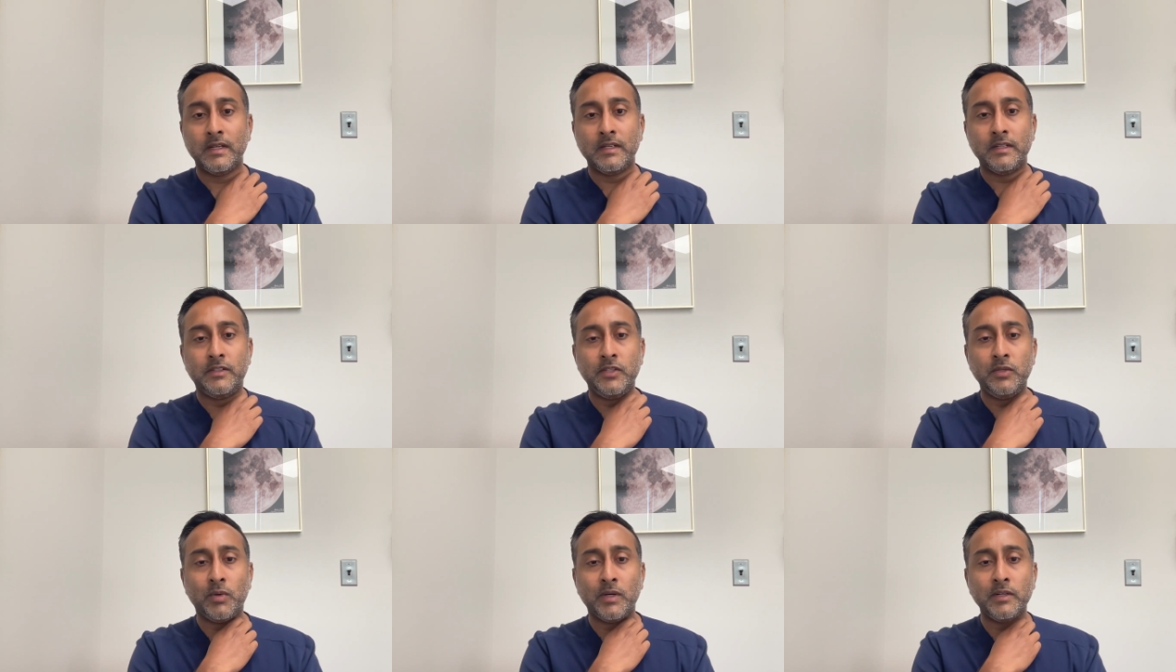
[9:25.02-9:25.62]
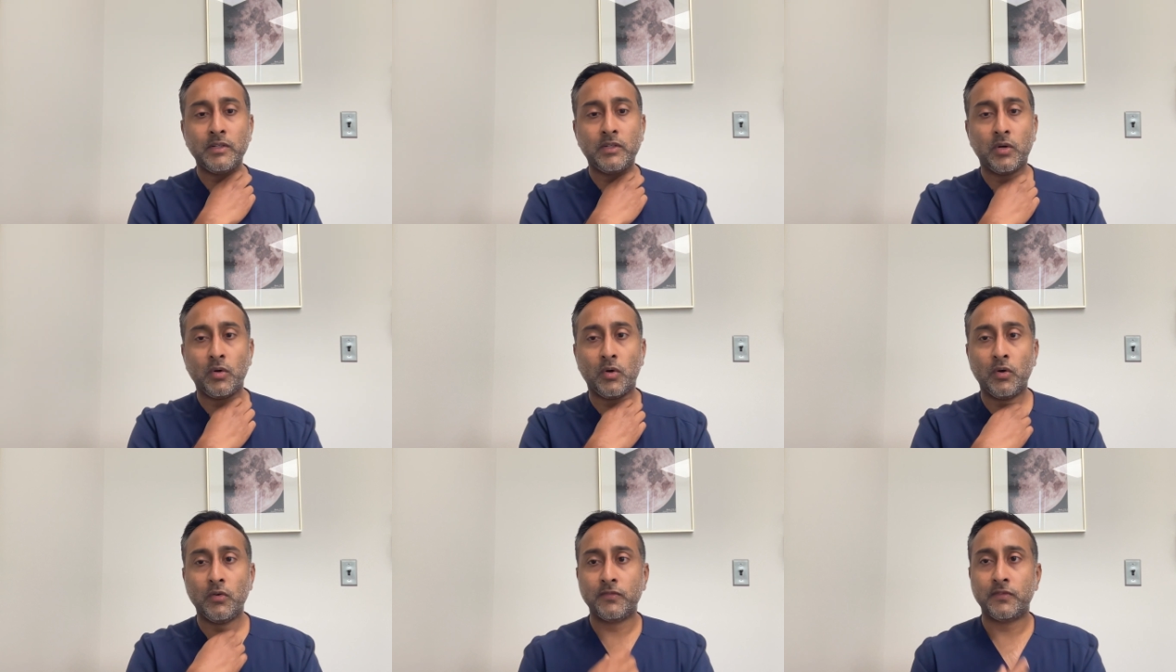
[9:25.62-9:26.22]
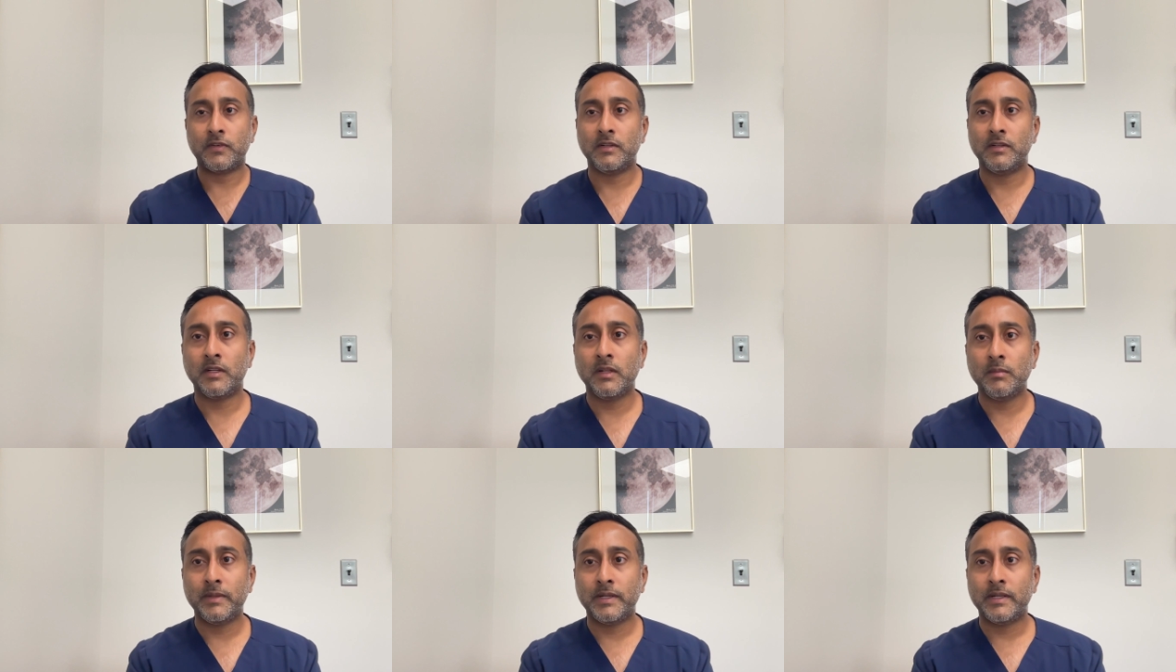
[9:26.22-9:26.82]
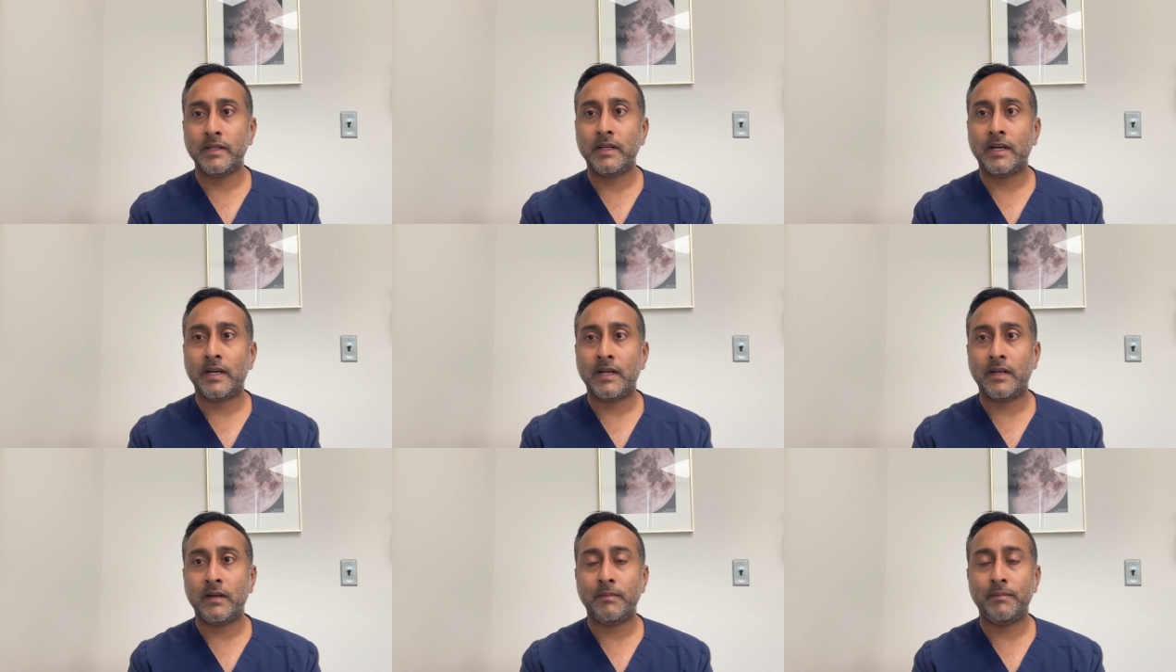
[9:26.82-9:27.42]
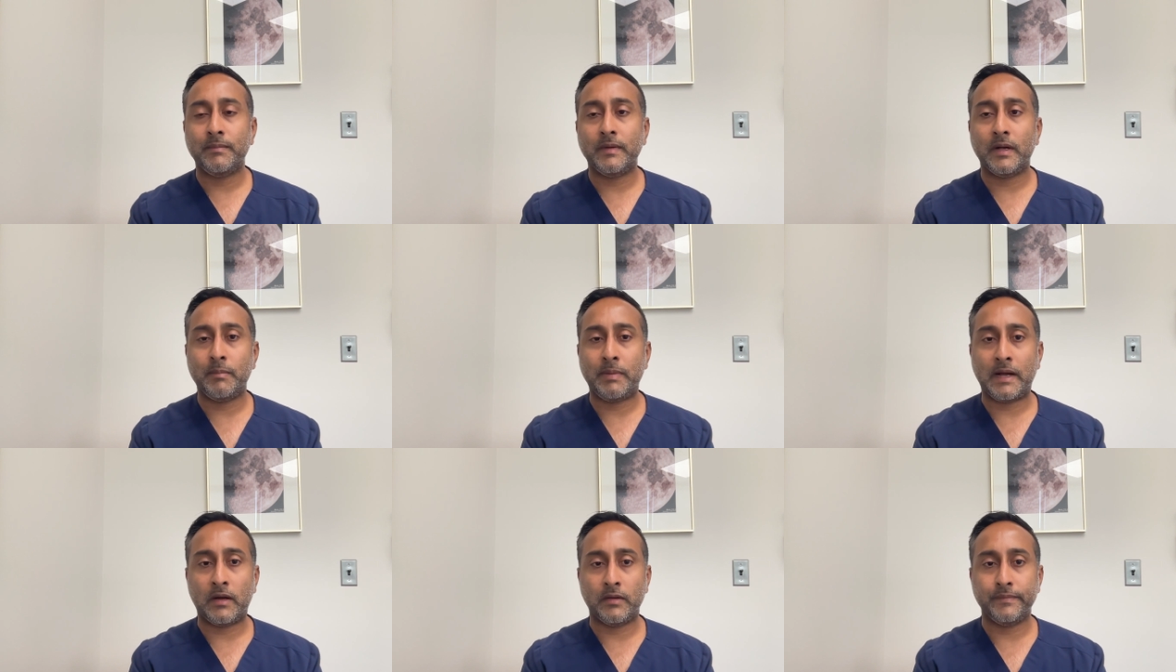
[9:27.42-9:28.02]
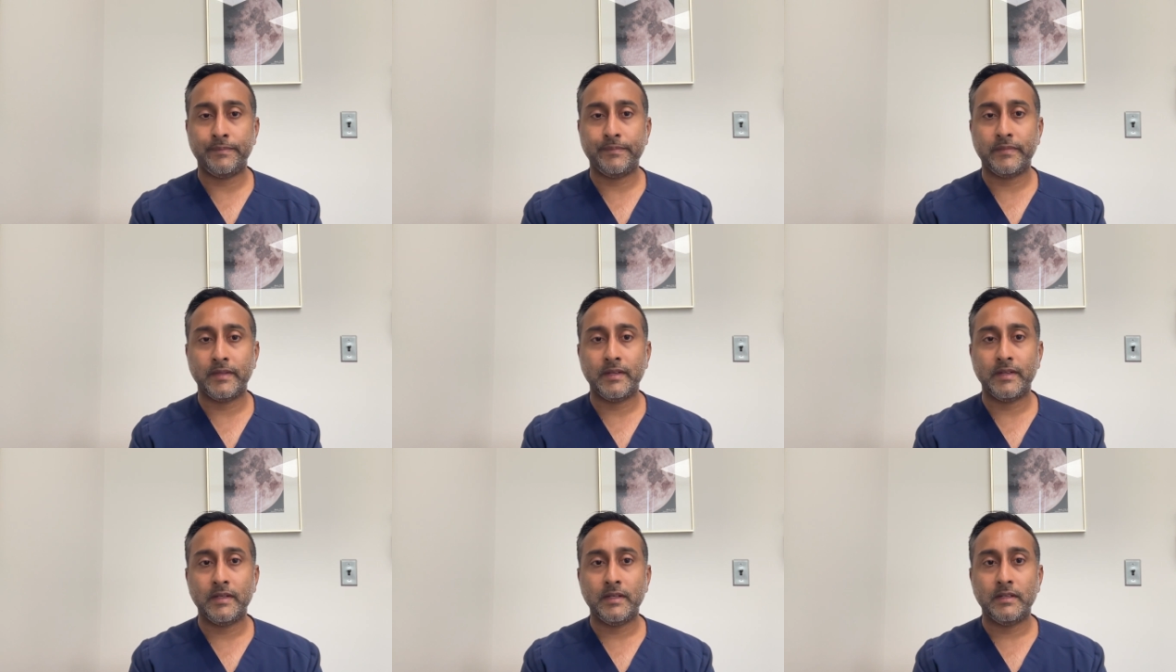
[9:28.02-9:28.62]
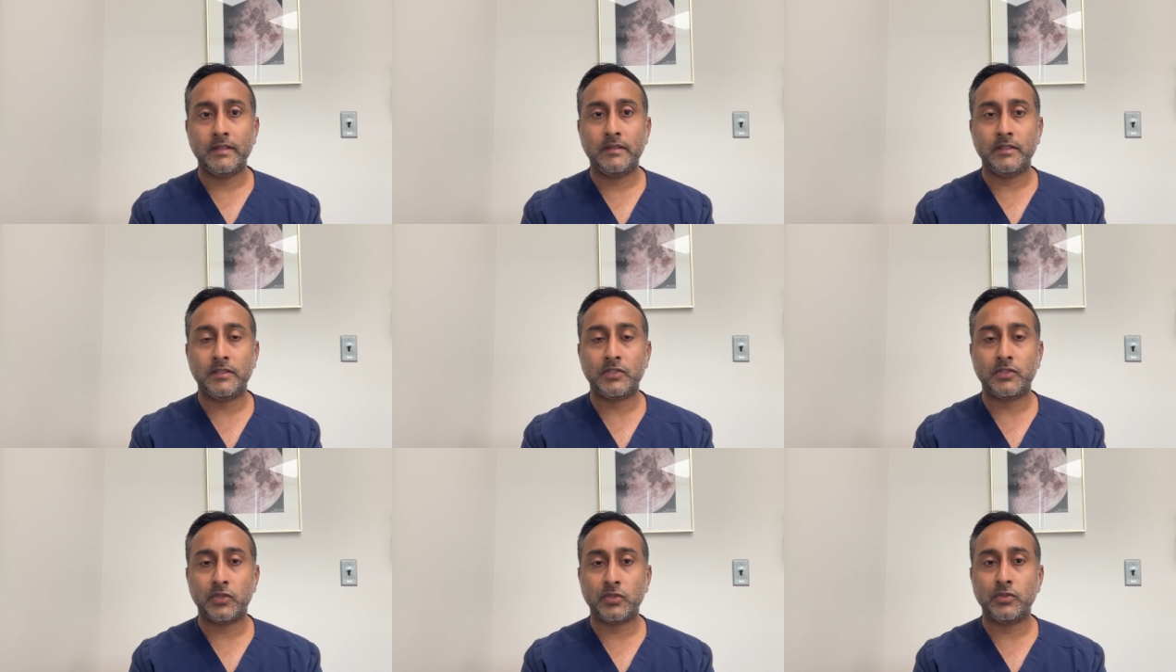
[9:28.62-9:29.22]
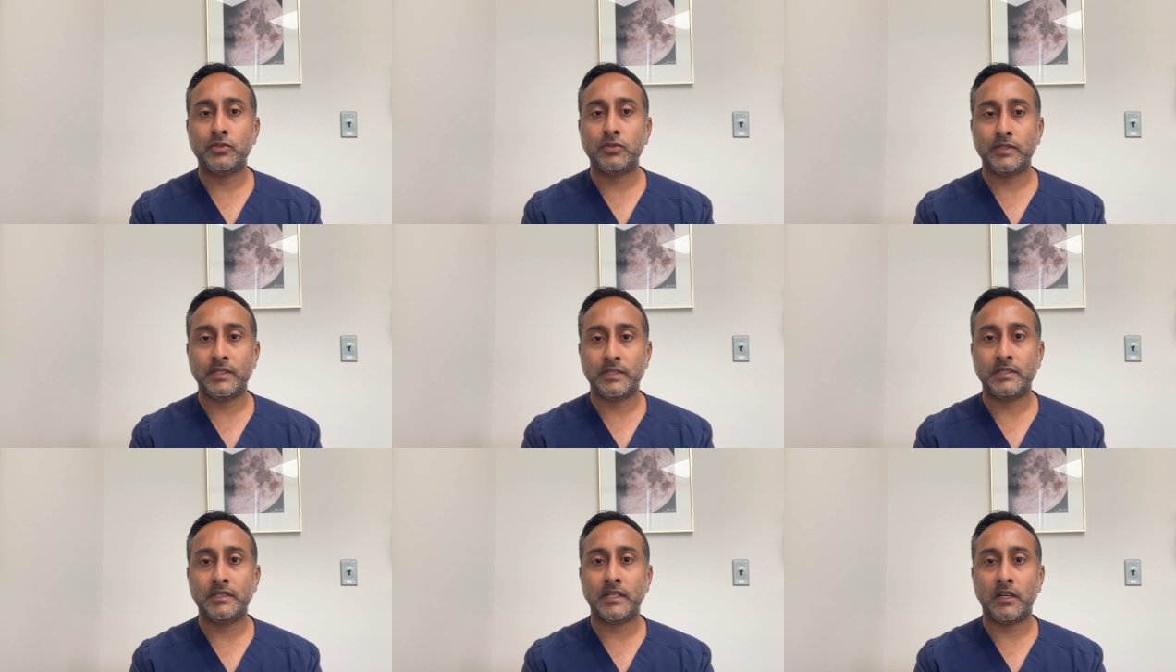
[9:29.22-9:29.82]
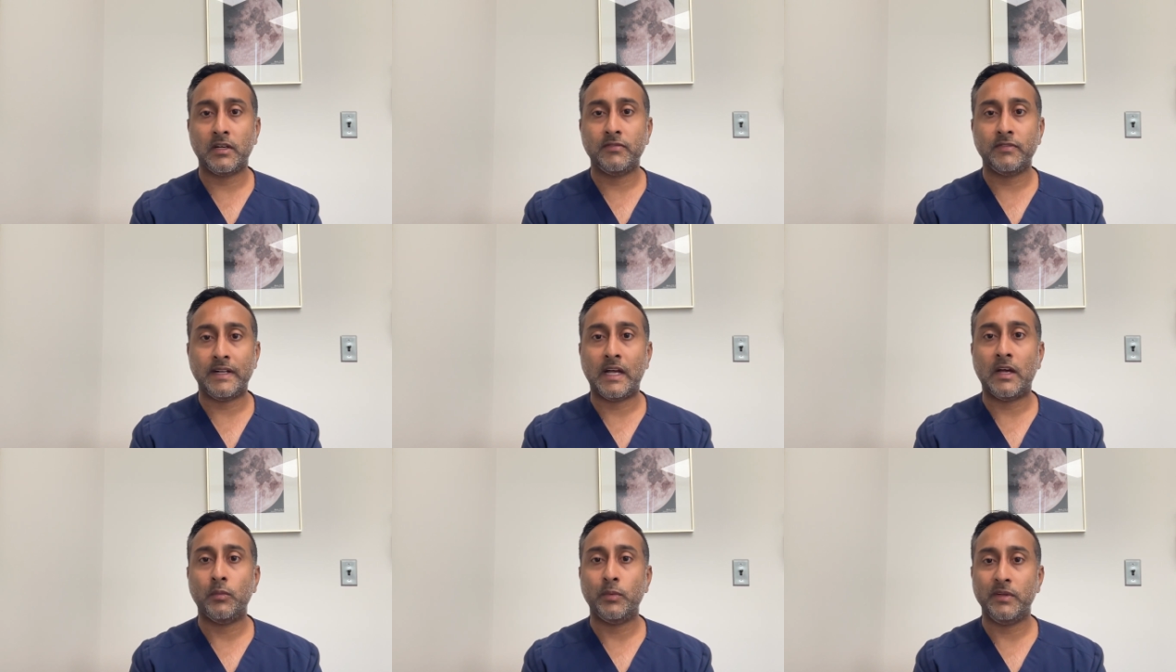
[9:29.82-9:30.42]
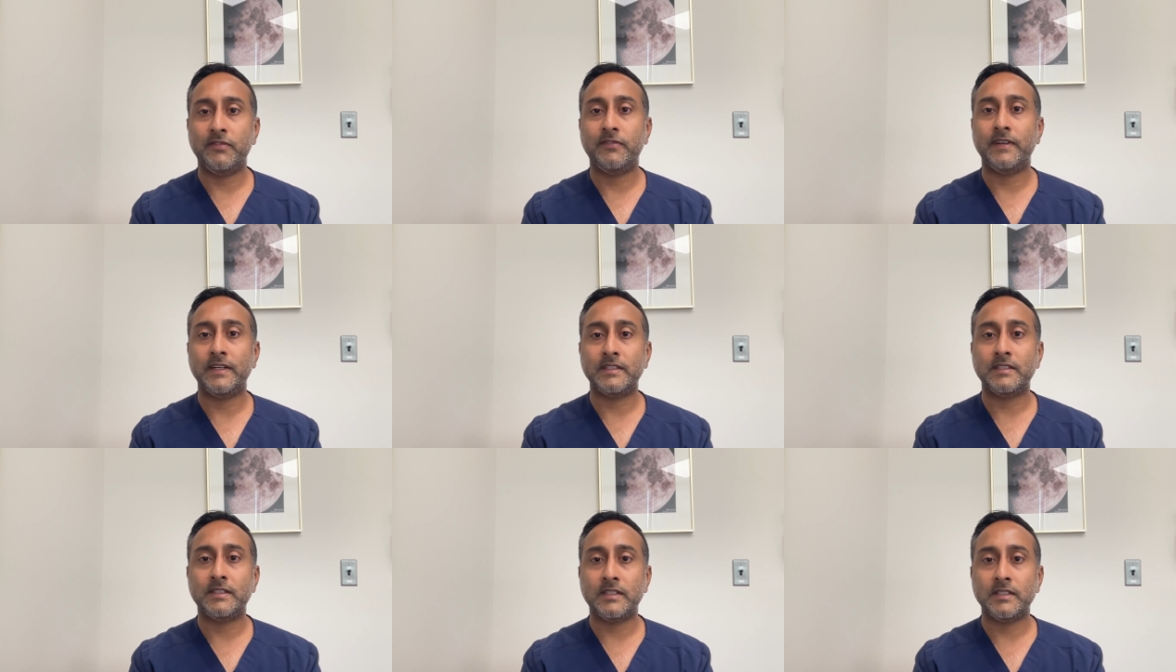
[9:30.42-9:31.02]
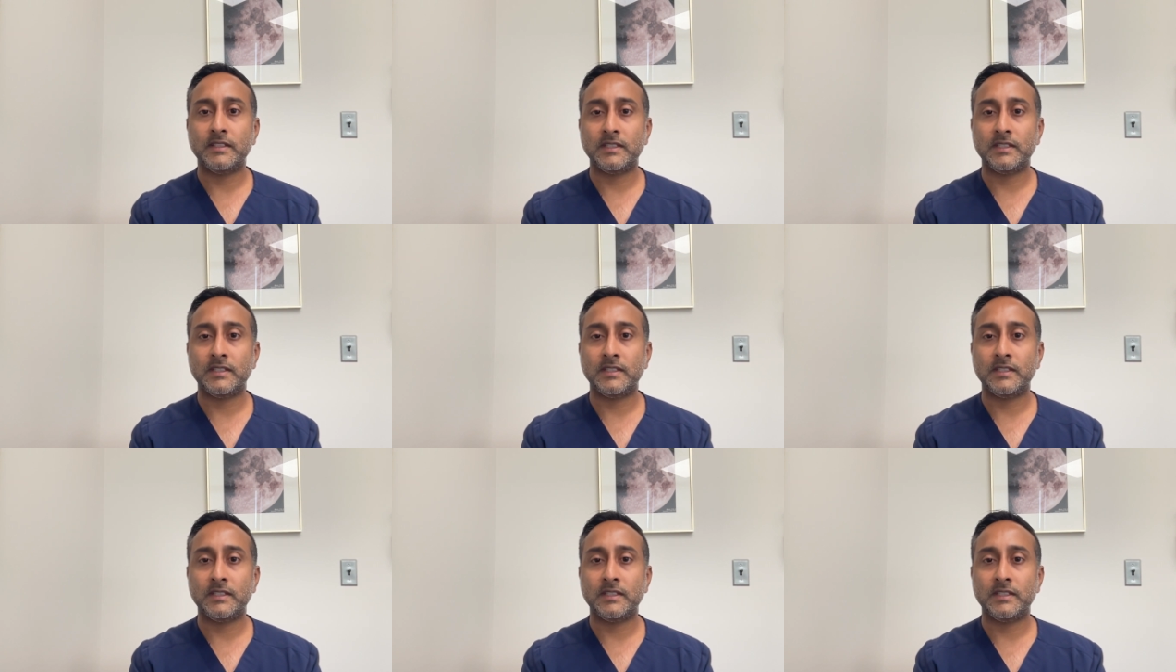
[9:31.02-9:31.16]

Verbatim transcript: Do you want to go over a little bit uh, about the surgery itself and how we fix this?